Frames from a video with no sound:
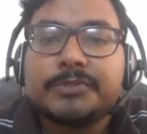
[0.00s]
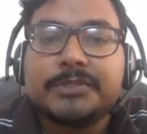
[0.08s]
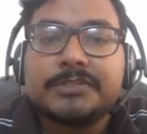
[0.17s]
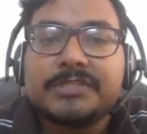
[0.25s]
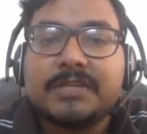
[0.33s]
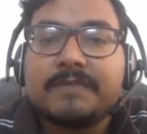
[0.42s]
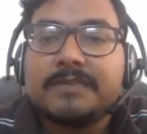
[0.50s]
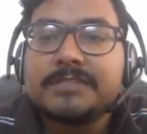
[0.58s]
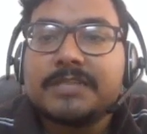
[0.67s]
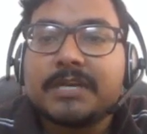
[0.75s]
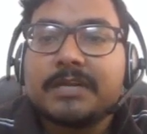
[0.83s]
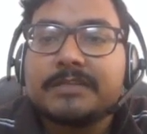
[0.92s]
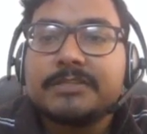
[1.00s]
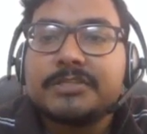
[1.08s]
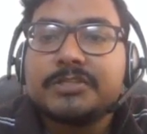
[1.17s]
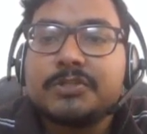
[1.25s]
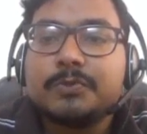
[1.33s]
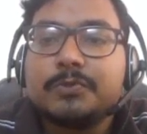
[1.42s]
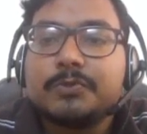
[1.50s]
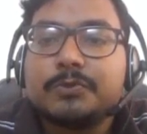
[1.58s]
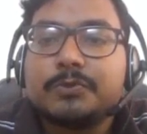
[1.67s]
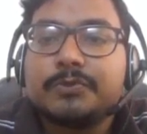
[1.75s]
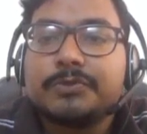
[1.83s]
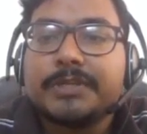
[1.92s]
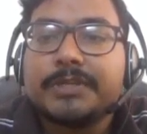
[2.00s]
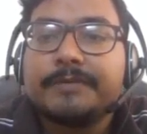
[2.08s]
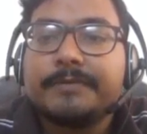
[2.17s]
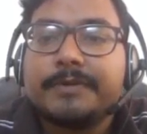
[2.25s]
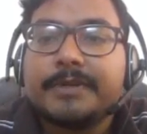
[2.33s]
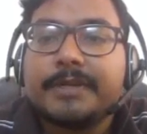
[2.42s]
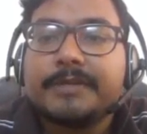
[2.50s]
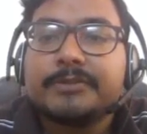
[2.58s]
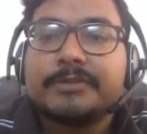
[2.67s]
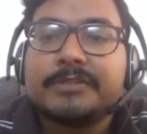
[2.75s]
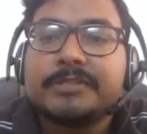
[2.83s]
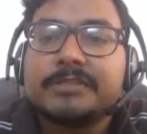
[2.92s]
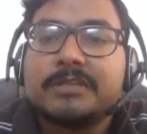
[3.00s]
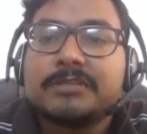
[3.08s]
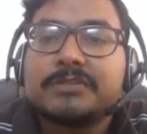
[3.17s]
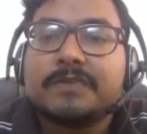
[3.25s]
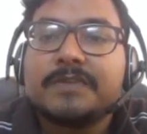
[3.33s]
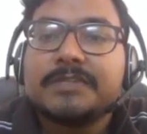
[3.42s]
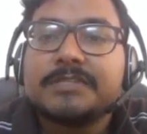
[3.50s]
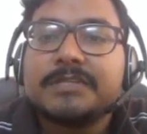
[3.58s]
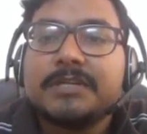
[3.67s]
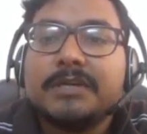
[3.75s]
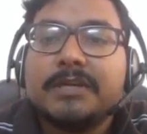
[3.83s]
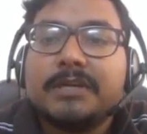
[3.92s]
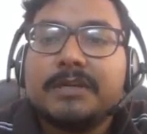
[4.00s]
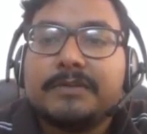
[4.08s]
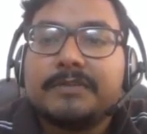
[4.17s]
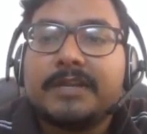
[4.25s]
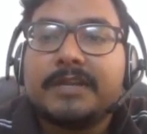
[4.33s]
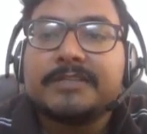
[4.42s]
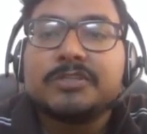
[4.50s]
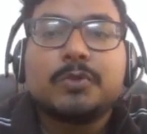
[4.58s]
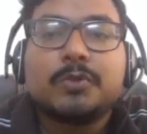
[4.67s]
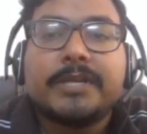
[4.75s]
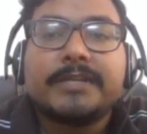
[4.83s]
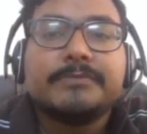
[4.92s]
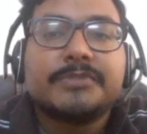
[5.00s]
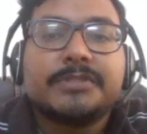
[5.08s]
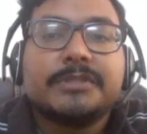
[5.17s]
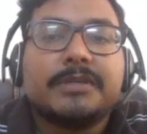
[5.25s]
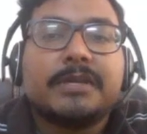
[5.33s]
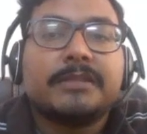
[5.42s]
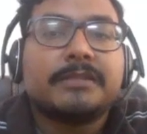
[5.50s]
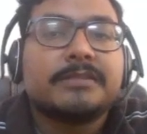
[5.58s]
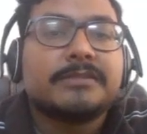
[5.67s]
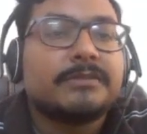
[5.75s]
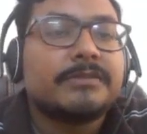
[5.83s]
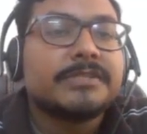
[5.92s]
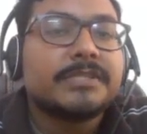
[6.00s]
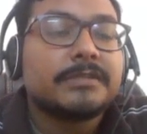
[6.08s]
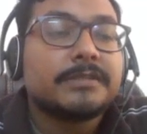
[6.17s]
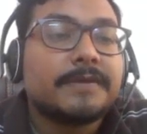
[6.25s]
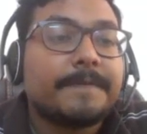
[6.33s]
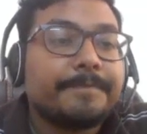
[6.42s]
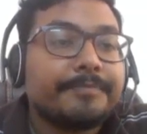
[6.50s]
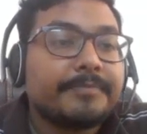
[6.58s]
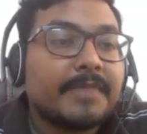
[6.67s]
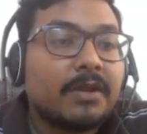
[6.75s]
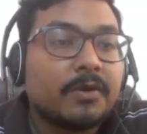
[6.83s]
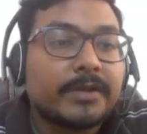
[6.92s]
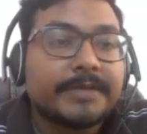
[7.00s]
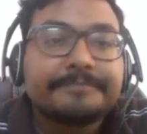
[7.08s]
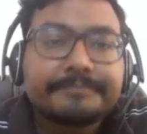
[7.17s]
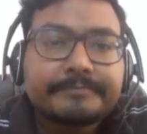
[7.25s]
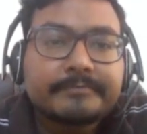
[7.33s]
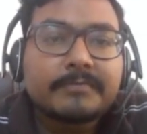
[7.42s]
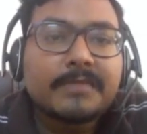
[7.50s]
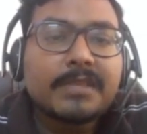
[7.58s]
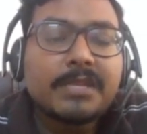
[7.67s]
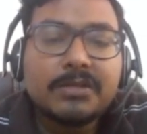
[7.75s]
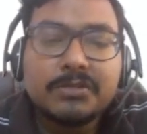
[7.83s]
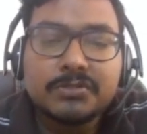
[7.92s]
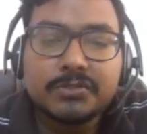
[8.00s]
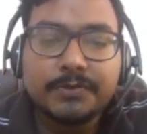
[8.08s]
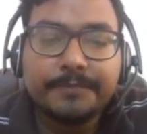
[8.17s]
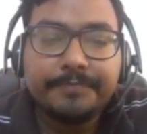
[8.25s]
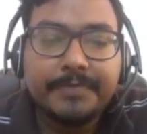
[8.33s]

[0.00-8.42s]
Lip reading: is 7, second is 2, 2, 3, right? So this is list that has two items and this is the result. Okay, so